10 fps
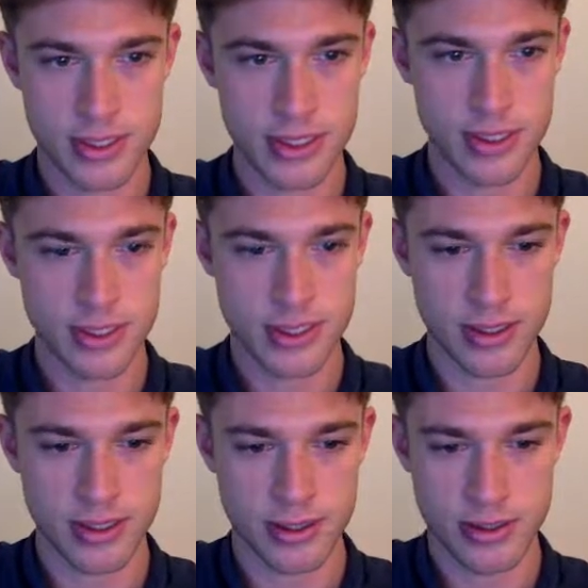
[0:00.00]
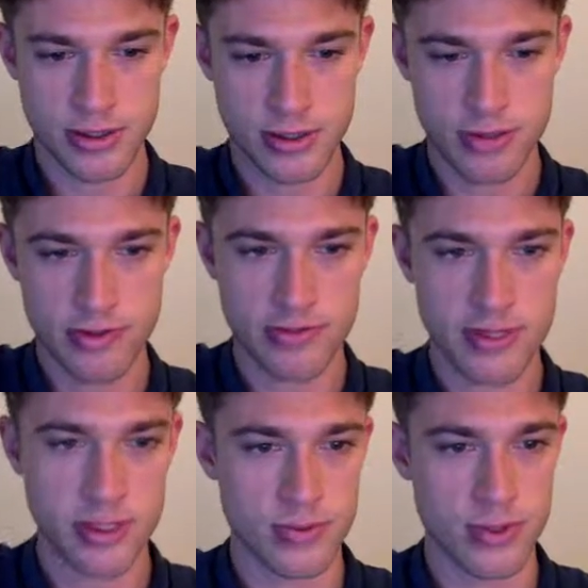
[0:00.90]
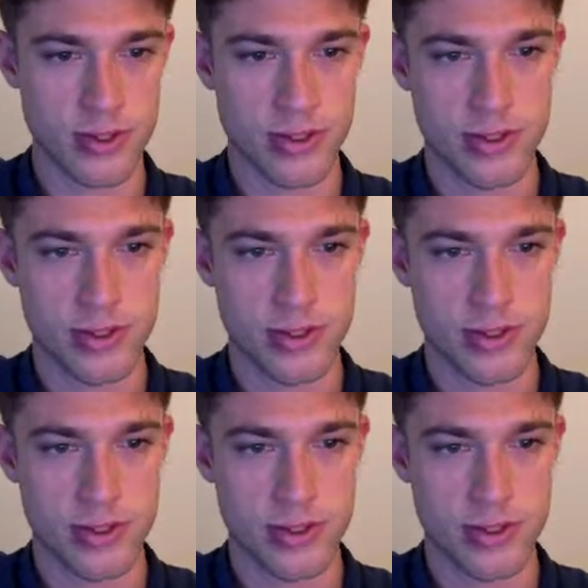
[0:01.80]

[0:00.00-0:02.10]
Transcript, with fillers: T S L two five six one.